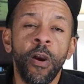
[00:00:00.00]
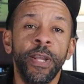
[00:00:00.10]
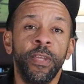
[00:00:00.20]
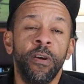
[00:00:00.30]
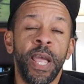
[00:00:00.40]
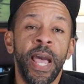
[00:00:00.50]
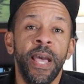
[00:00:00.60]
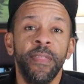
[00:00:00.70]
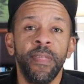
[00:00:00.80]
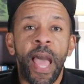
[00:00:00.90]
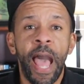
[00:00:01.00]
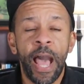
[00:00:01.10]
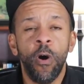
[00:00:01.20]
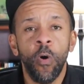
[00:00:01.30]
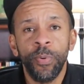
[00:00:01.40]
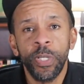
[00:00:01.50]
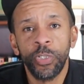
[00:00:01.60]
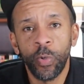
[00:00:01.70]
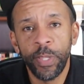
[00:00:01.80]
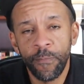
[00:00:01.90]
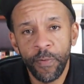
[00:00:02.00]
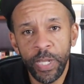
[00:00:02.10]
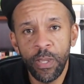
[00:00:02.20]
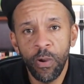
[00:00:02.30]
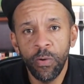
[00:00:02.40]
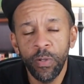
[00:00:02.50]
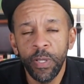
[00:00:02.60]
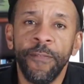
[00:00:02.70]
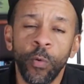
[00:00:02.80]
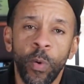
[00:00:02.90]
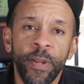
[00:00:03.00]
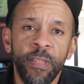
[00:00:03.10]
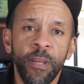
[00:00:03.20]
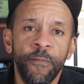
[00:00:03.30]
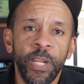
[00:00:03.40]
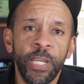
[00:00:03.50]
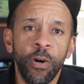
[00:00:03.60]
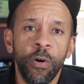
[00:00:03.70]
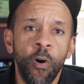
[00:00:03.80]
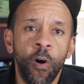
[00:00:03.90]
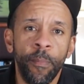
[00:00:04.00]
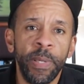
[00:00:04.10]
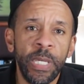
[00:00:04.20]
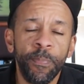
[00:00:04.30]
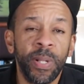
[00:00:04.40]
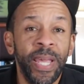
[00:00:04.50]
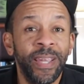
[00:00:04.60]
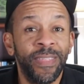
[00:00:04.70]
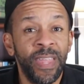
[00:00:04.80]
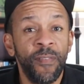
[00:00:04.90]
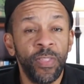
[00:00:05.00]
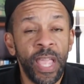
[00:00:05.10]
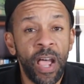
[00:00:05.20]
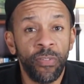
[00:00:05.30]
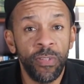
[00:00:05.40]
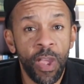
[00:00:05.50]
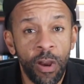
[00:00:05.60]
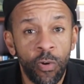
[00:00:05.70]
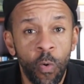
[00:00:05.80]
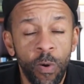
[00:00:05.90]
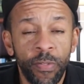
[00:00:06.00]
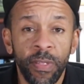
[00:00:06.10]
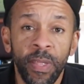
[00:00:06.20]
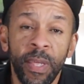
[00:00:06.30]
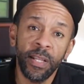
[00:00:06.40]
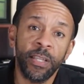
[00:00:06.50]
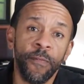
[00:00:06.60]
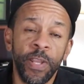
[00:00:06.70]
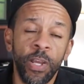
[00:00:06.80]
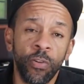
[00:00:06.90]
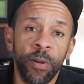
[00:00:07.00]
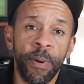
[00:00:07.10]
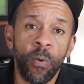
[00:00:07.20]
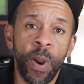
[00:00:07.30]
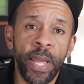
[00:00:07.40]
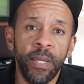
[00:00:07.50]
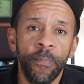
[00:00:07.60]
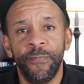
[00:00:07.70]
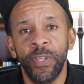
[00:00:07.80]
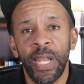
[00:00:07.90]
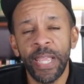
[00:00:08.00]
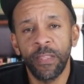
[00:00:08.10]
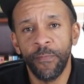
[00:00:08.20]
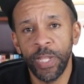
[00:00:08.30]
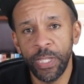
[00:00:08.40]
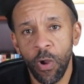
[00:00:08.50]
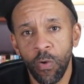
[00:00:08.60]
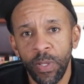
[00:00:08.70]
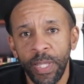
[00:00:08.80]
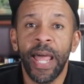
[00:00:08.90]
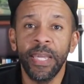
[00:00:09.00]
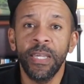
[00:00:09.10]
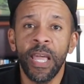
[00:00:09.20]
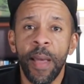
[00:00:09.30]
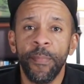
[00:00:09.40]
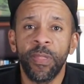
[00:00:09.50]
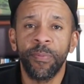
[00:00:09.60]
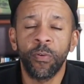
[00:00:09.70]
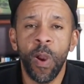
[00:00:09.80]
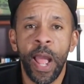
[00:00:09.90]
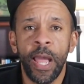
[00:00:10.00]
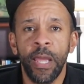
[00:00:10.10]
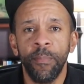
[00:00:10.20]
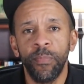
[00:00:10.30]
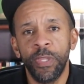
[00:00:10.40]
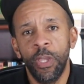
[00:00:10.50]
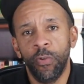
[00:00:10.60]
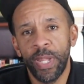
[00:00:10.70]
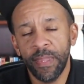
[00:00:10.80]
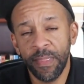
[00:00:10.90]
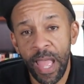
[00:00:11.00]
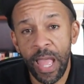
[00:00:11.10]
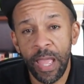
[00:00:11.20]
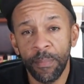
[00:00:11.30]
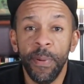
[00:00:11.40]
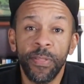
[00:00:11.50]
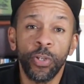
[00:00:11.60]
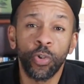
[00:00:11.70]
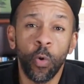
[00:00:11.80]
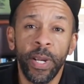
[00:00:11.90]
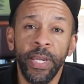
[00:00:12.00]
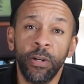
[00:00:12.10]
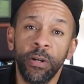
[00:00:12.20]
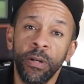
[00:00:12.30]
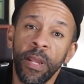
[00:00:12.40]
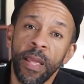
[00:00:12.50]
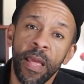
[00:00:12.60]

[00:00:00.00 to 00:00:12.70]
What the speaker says: Alright there guys, I hope you enjoyed the video. If you want to see a video on me playing a 7,000 yard course, click the video to my right. If you like the video, like, comment, subscribe. Till next time, Mr. Short Hitter,